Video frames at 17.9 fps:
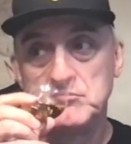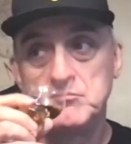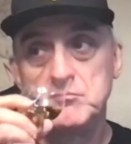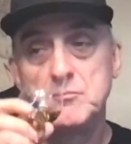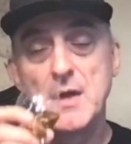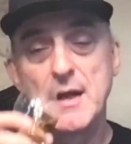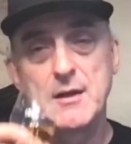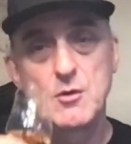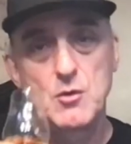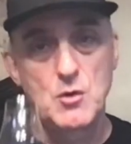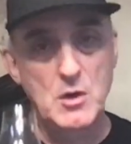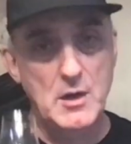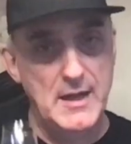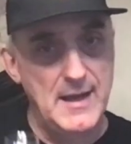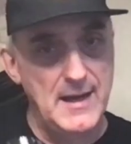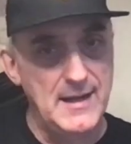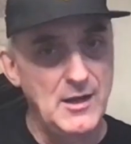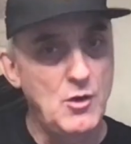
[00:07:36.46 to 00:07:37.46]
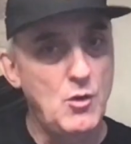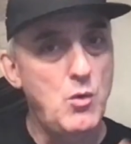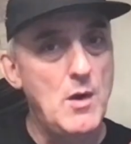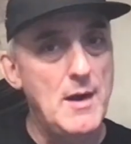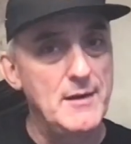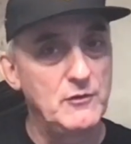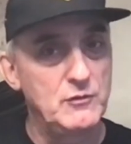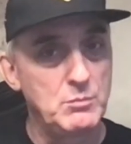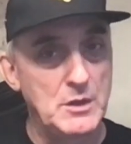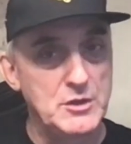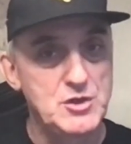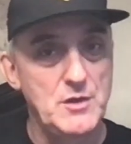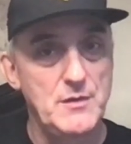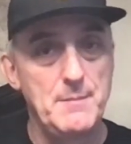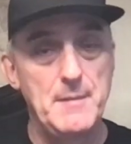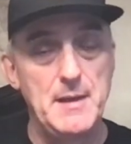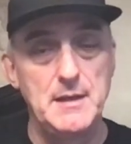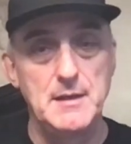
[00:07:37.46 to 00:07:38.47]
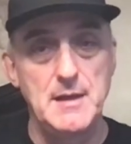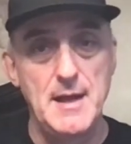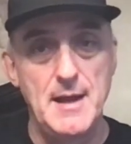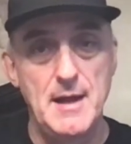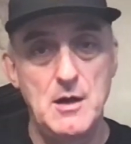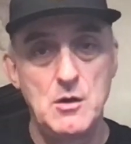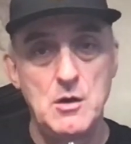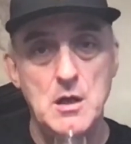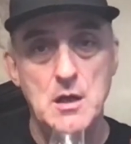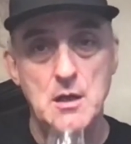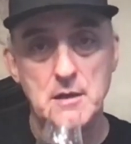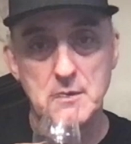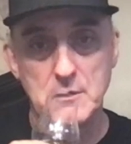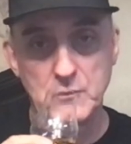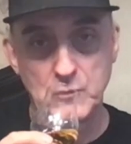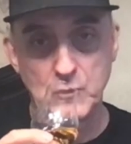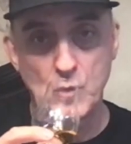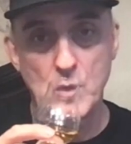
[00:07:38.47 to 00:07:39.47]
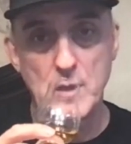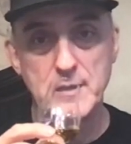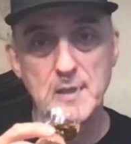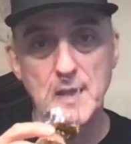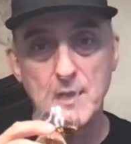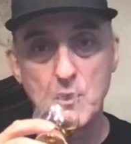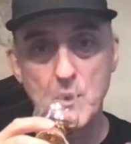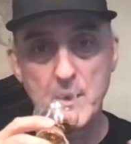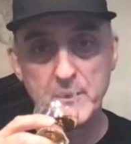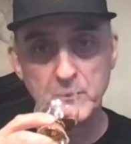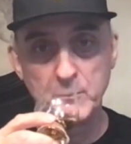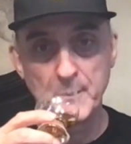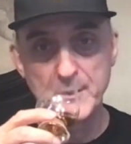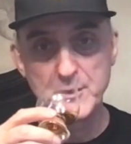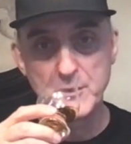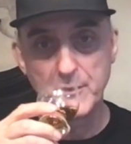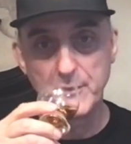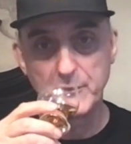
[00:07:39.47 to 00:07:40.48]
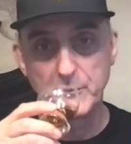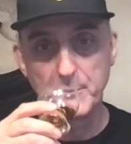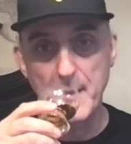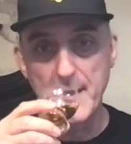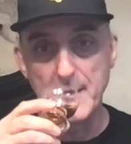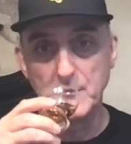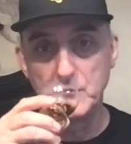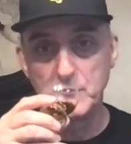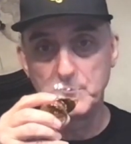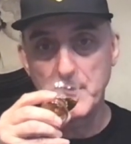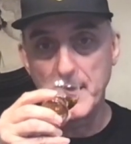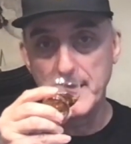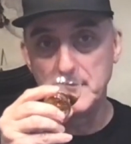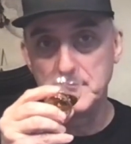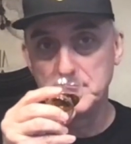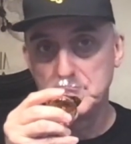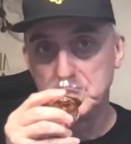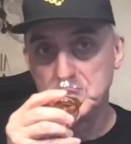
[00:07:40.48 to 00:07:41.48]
Not getting quite as much of the mint now. It's not quite as much of the spice, but